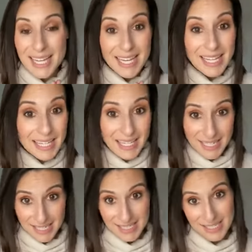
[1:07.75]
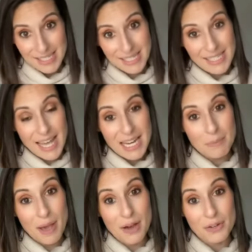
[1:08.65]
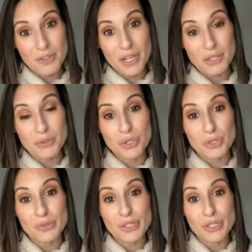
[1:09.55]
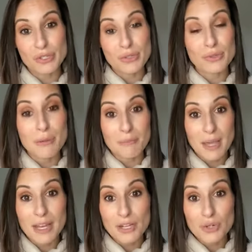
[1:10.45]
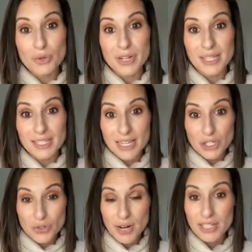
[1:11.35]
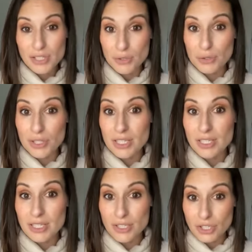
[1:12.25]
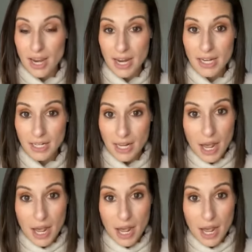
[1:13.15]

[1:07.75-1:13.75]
any setting powder that you choose to use, make sure it is a translucent shade